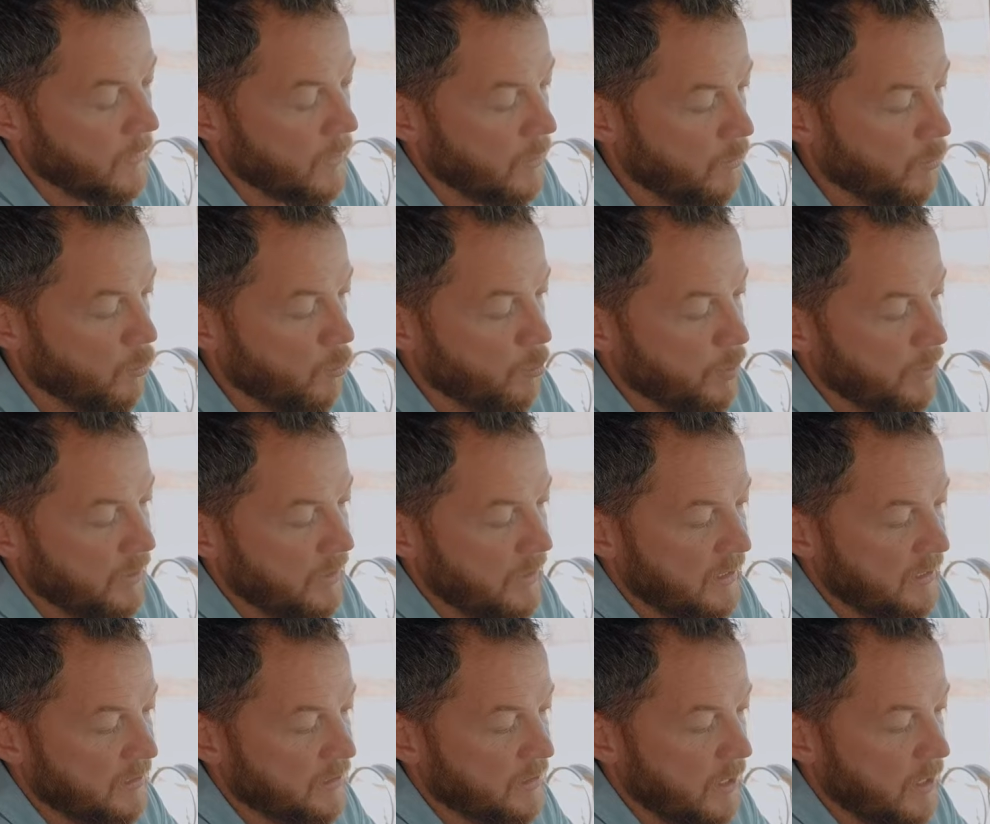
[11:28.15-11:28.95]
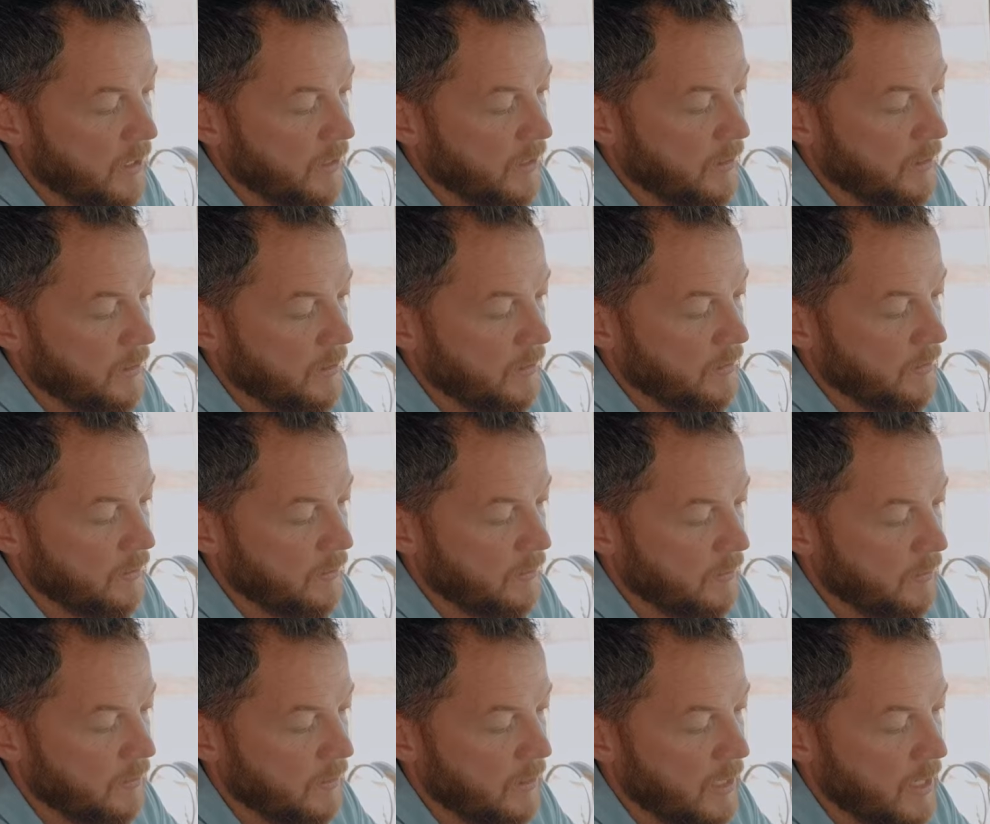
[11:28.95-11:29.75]
we'll put this on here,
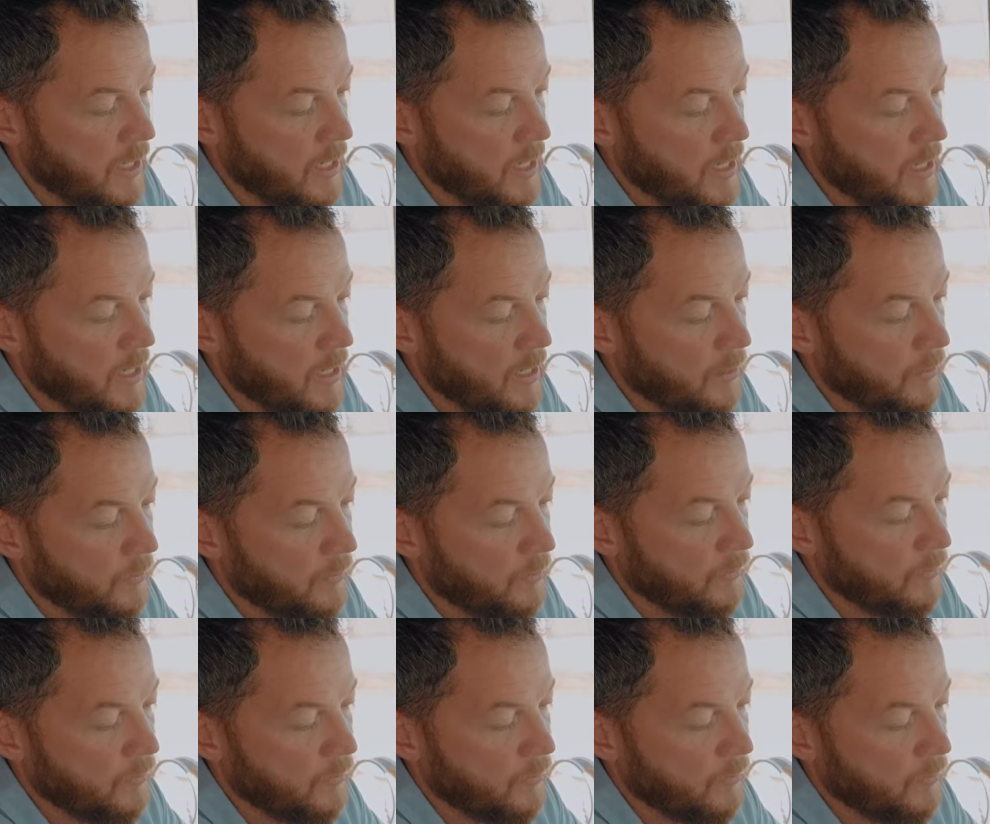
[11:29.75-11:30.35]
and